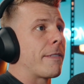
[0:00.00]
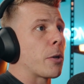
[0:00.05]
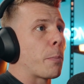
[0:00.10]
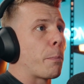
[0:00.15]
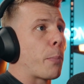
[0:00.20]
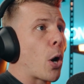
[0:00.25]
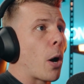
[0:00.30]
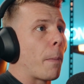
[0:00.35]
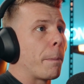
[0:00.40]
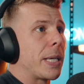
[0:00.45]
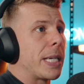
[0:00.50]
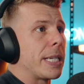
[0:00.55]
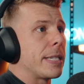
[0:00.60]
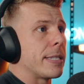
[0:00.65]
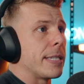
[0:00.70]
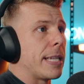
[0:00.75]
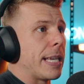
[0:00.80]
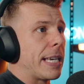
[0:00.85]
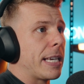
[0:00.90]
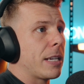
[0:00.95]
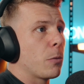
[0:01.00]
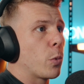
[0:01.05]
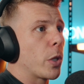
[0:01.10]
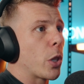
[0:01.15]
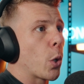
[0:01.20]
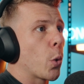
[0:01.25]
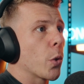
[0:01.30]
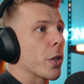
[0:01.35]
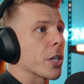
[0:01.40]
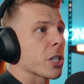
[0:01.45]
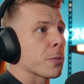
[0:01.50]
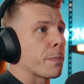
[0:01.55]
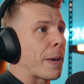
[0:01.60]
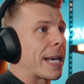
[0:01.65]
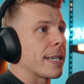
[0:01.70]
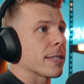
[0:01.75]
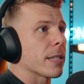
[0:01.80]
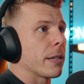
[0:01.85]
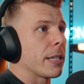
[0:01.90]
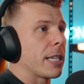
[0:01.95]
to pop his knee in with all the
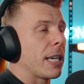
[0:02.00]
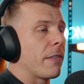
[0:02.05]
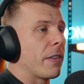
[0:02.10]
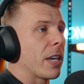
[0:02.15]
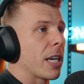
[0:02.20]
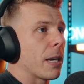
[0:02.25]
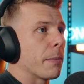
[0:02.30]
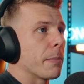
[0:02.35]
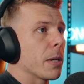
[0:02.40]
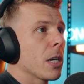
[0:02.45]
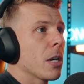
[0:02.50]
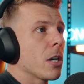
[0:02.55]
space I'm giving him.